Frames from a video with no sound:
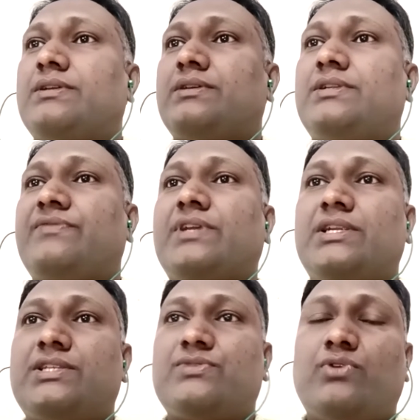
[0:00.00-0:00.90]

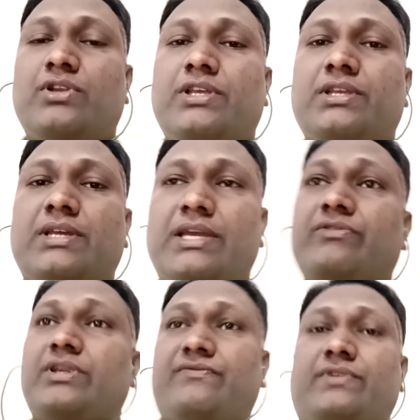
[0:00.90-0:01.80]
difficulty swallowing, high
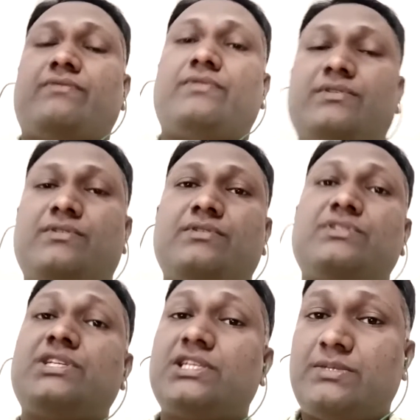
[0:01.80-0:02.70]
grade fever,
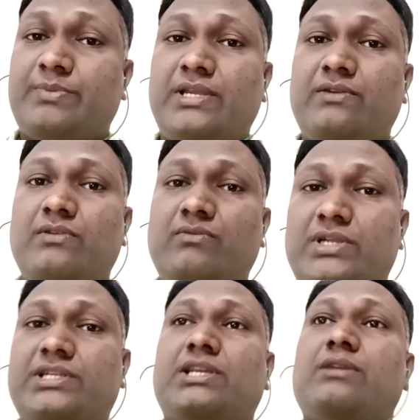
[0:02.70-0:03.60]
chest pain
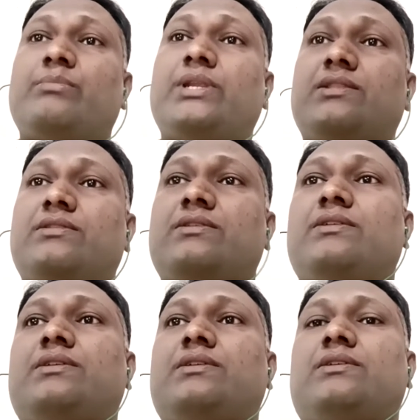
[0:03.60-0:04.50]
while taking breath.
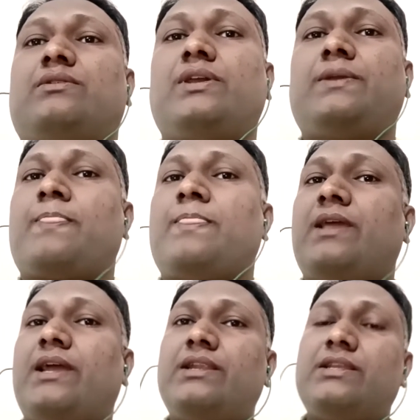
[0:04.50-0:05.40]
Okay,
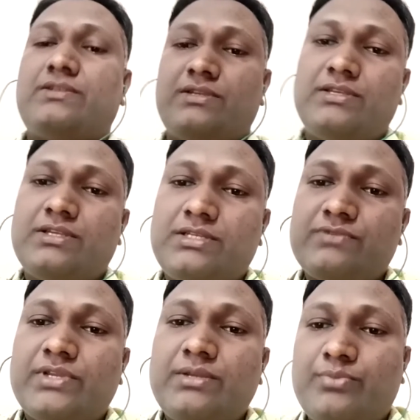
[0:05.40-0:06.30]
and it is
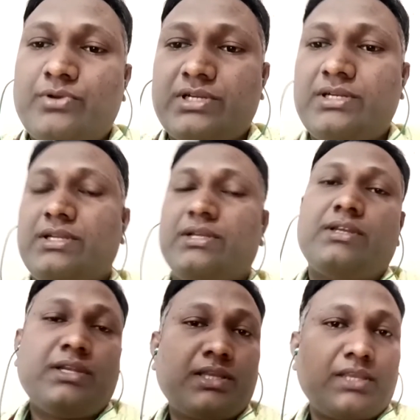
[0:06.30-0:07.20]
very important.
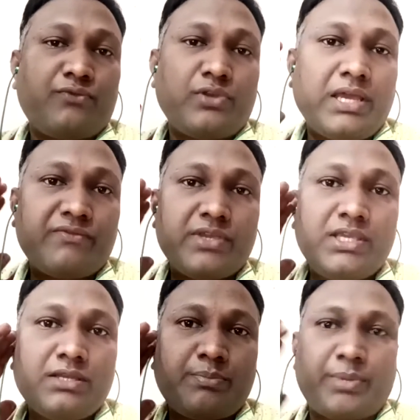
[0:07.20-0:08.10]
Like if you have
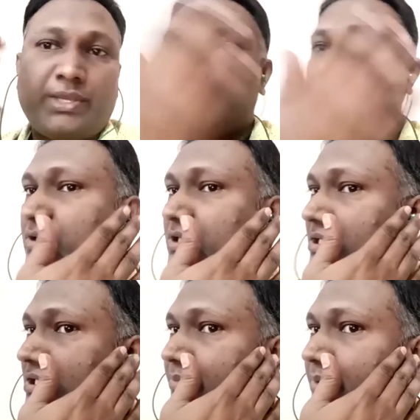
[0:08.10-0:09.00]
ear pain, both the
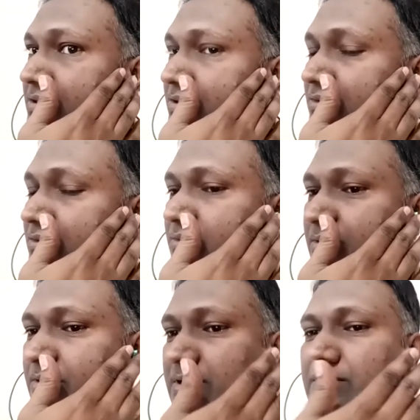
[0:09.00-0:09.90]
ear pains,
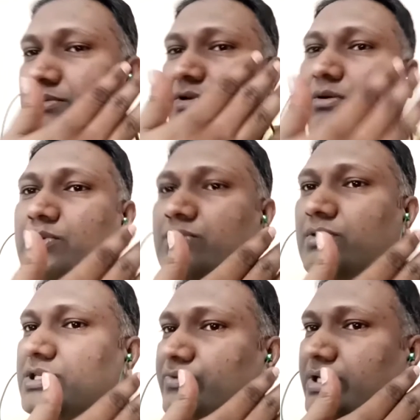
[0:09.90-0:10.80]
in common cold,
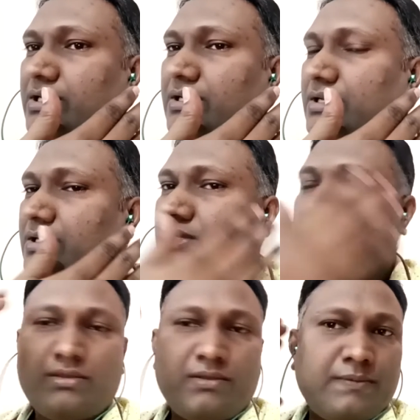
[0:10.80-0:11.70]
it's very
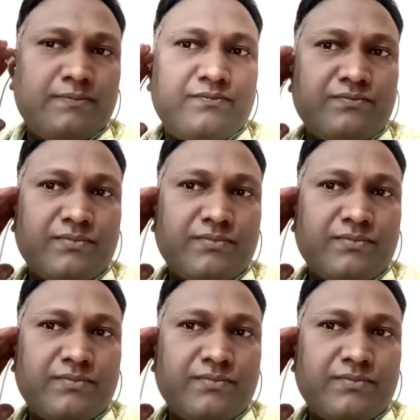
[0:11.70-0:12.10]
common